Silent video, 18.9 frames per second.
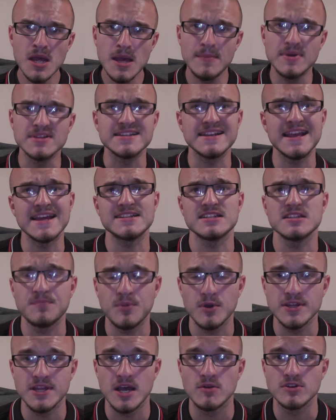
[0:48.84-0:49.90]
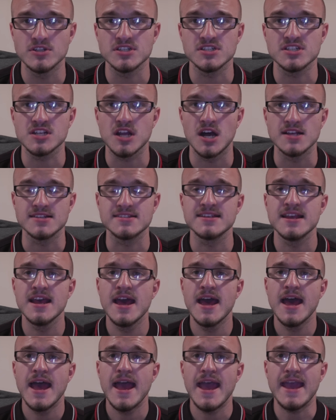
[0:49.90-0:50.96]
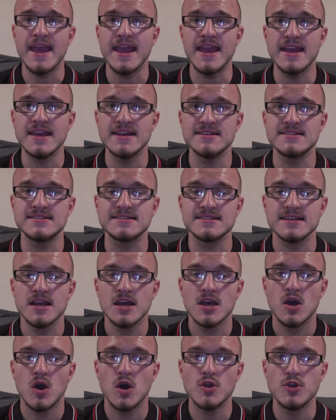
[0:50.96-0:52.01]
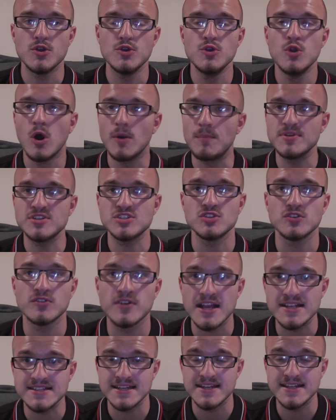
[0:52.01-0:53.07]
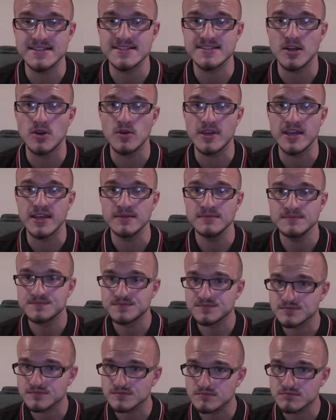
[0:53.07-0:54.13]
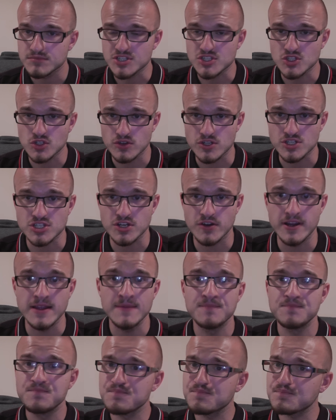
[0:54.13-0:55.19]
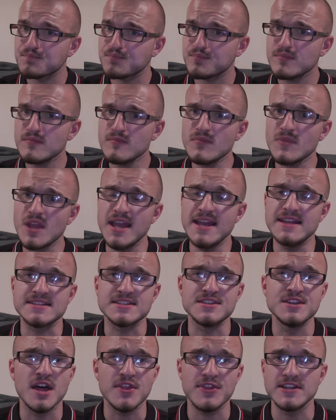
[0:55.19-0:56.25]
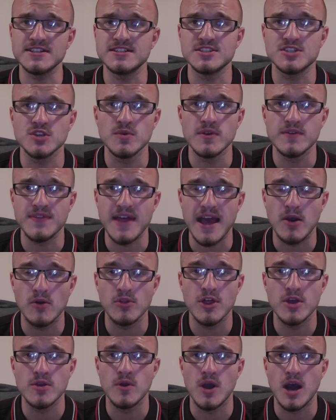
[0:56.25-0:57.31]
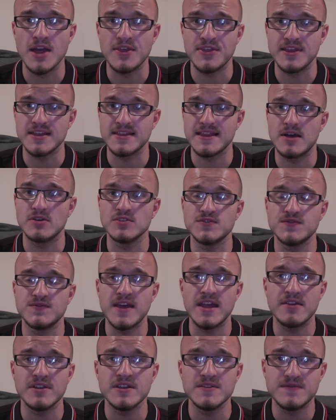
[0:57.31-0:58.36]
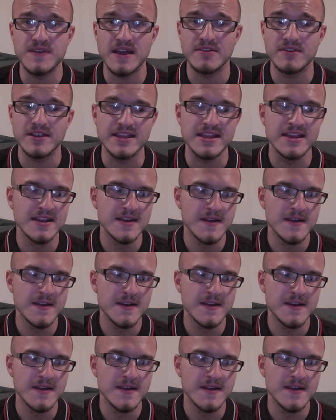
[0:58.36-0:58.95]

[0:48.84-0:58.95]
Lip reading: But to get to the point that I want to discuss is not Pistorius and his sulking. Pistorius, sorry. It's nothing to do with that, although I think that was very